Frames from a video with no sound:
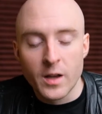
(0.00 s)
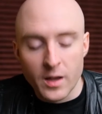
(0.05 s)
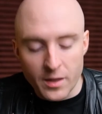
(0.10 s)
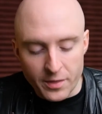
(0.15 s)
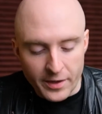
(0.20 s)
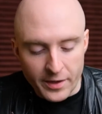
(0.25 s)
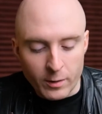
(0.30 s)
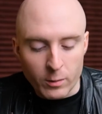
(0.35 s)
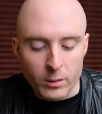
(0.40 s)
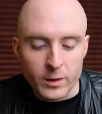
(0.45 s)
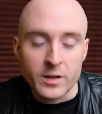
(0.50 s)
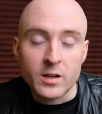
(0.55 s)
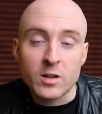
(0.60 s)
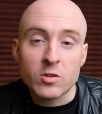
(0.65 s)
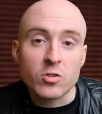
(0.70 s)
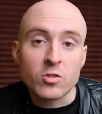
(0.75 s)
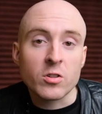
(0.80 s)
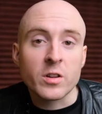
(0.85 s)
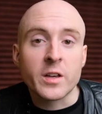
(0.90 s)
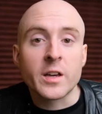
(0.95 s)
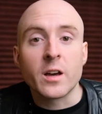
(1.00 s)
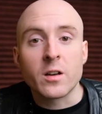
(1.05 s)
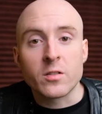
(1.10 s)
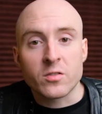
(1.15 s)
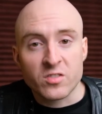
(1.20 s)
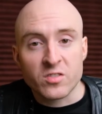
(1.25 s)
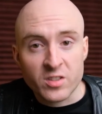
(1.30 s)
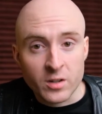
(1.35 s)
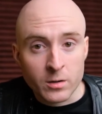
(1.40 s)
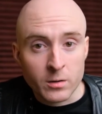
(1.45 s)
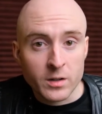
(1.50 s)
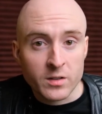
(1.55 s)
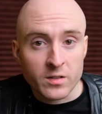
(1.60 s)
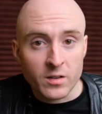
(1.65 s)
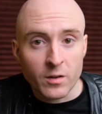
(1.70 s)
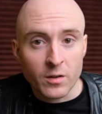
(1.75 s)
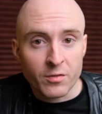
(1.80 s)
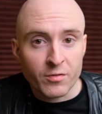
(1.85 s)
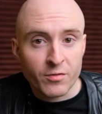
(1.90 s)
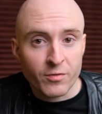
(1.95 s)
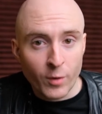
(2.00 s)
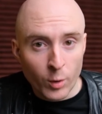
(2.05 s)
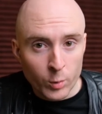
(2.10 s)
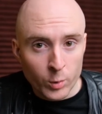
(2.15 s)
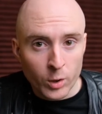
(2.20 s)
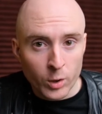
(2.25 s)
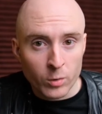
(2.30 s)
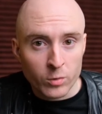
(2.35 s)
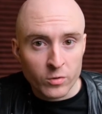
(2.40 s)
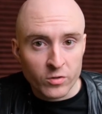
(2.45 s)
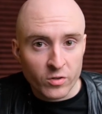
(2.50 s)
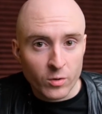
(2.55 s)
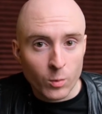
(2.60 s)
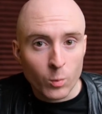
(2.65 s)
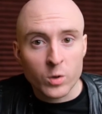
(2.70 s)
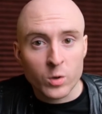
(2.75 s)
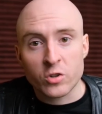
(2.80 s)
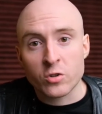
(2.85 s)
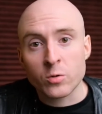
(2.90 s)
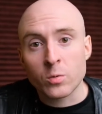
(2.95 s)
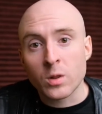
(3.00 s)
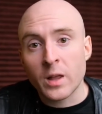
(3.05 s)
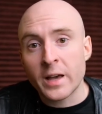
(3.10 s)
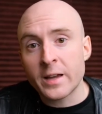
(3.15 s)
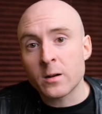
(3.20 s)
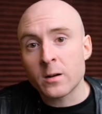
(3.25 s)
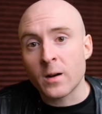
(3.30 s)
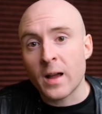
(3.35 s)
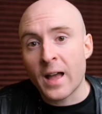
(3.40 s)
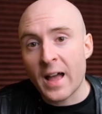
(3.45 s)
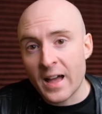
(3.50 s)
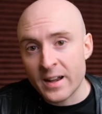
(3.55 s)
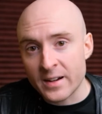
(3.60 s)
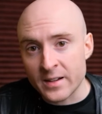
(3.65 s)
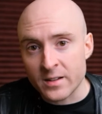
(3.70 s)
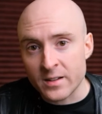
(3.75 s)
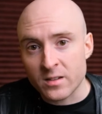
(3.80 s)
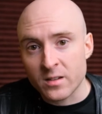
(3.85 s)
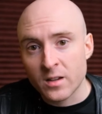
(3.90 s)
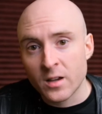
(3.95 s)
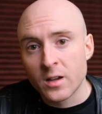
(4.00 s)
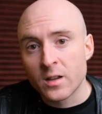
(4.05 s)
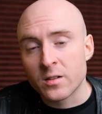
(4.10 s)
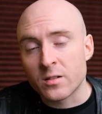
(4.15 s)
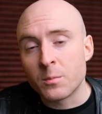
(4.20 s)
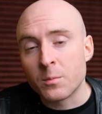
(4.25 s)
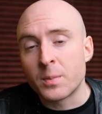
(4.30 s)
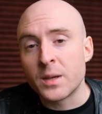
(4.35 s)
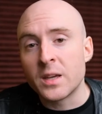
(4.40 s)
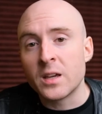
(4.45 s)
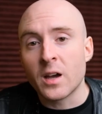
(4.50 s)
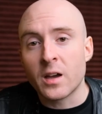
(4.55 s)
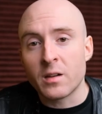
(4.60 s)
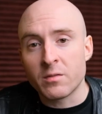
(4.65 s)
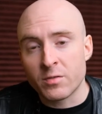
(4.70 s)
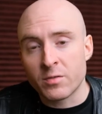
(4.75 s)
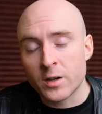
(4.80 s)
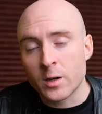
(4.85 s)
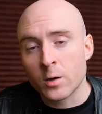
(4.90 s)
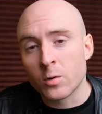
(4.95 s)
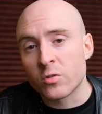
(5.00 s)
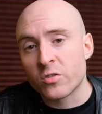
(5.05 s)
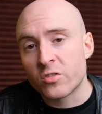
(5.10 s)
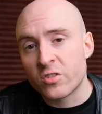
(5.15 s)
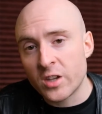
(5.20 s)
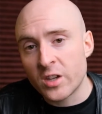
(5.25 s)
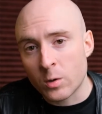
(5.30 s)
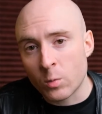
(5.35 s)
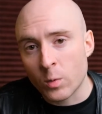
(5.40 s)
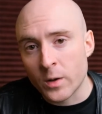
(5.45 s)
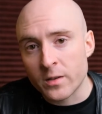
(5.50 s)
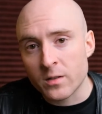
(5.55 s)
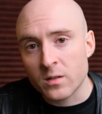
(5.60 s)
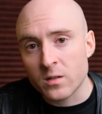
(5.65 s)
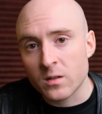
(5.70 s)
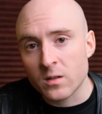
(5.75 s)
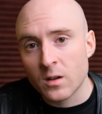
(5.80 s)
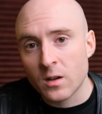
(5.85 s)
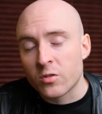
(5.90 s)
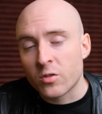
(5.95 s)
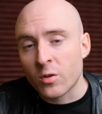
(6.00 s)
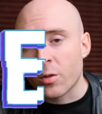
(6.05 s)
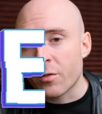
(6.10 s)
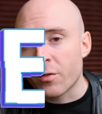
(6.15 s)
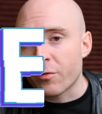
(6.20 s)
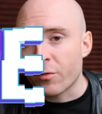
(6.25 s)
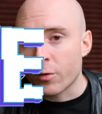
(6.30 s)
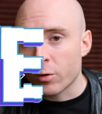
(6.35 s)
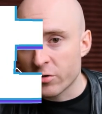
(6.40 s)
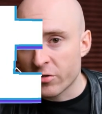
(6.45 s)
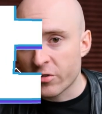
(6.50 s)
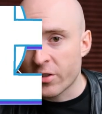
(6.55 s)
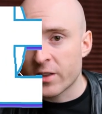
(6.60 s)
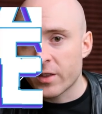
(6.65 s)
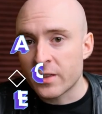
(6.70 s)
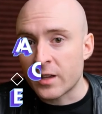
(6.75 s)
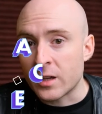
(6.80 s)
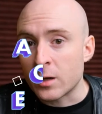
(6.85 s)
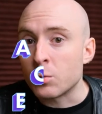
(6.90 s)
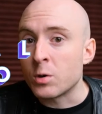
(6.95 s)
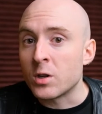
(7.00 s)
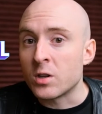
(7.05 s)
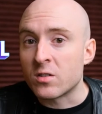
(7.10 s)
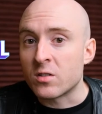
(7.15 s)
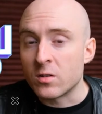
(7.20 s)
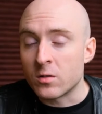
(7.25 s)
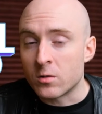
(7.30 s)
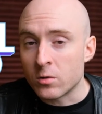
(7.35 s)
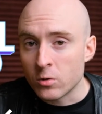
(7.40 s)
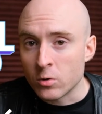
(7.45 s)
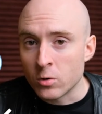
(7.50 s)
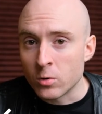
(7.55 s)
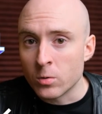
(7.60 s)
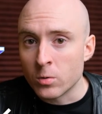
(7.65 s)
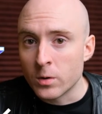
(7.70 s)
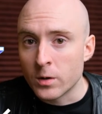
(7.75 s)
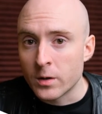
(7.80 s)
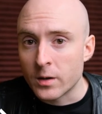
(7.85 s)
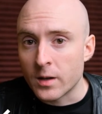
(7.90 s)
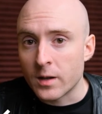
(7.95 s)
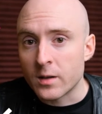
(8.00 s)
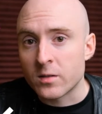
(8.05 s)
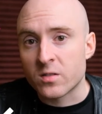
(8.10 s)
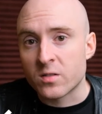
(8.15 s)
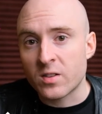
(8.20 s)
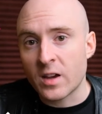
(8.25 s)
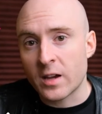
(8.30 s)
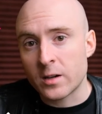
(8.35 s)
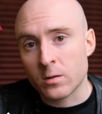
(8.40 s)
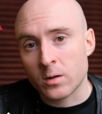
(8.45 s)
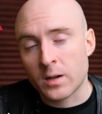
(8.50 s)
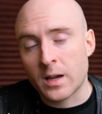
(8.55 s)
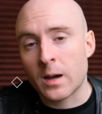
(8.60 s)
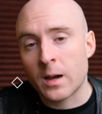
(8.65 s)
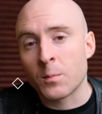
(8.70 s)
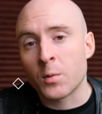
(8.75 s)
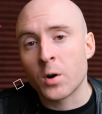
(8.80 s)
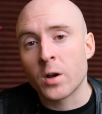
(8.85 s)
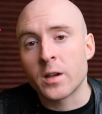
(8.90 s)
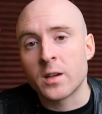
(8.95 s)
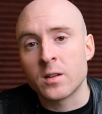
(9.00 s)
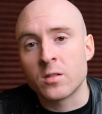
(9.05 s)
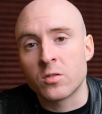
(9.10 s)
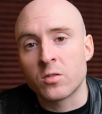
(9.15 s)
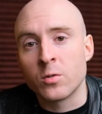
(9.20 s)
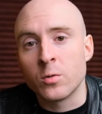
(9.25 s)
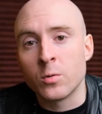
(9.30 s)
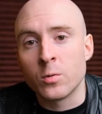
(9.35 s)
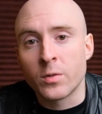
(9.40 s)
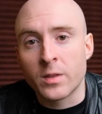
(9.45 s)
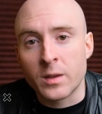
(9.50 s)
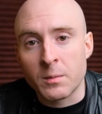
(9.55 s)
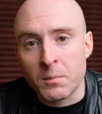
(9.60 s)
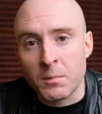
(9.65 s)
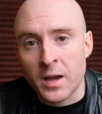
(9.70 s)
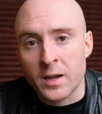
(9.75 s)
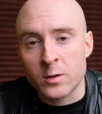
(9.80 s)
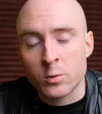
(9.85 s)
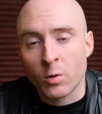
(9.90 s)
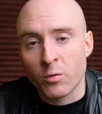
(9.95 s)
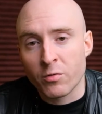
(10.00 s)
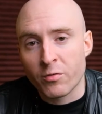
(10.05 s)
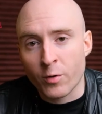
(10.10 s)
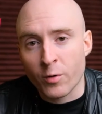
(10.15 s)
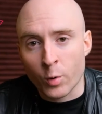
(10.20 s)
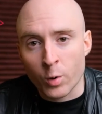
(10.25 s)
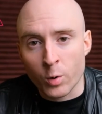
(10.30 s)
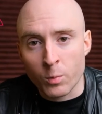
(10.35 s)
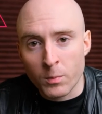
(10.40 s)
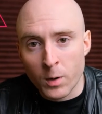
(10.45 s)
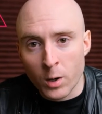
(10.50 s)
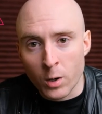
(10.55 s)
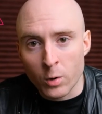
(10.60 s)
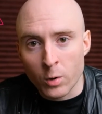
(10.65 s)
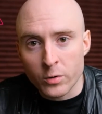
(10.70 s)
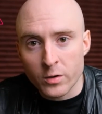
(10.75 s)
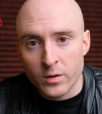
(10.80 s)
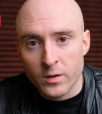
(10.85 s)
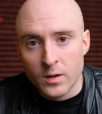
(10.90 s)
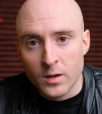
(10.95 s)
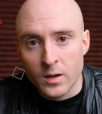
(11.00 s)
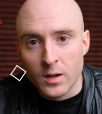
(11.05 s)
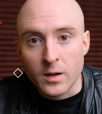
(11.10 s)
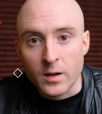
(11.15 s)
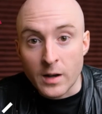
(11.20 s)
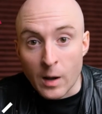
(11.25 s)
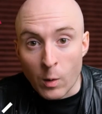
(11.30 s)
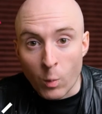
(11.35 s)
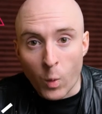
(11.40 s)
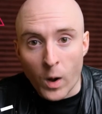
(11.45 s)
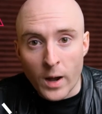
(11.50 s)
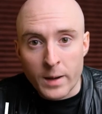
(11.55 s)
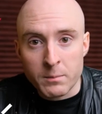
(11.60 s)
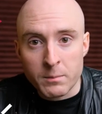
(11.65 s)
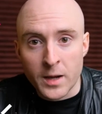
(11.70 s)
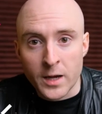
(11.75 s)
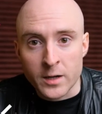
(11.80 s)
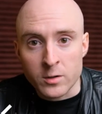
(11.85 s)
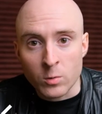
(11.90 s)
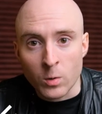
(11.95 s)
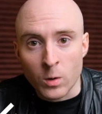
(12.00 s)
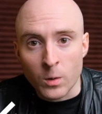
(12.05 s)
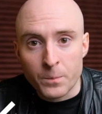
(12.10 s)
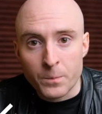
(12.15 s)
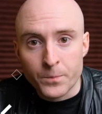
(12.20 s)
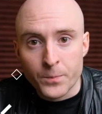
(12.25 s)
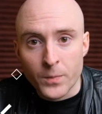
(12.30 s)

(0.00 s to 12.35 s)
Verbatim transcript: They are initially a series of photos, which you later edit to be a video sequence. So the first thing that you need to do is set your camera into the manual photo mode. Now why manual?